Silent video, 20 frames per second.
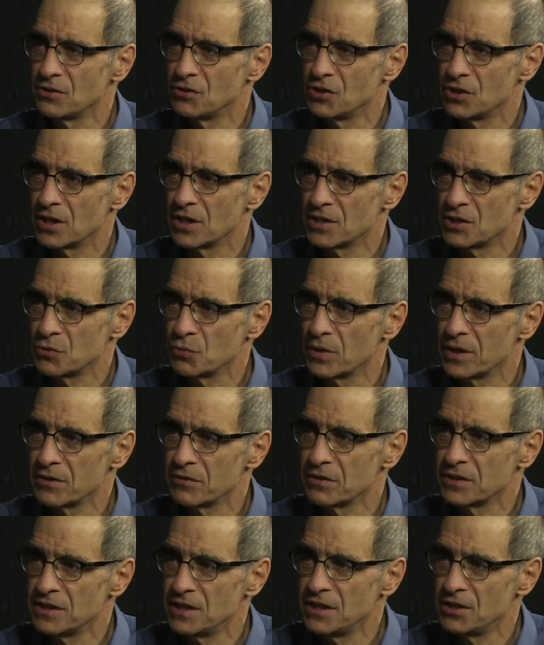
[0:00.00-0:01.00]
to judge
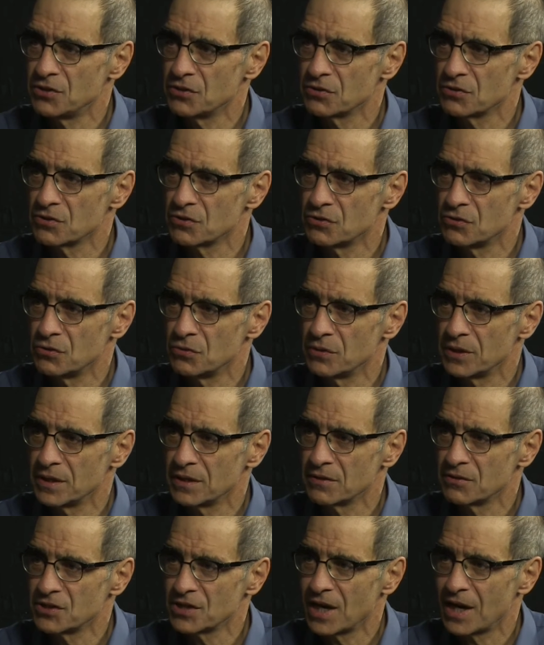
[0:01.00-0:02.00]
whether a teacher is doing
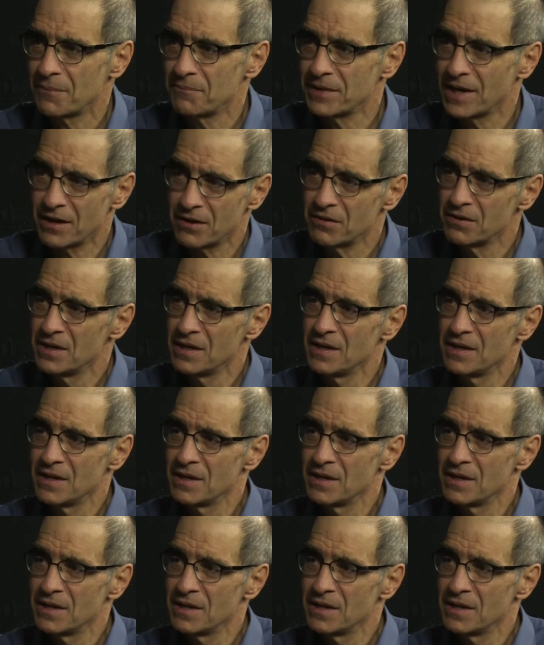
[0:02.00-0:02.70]
their job. Now,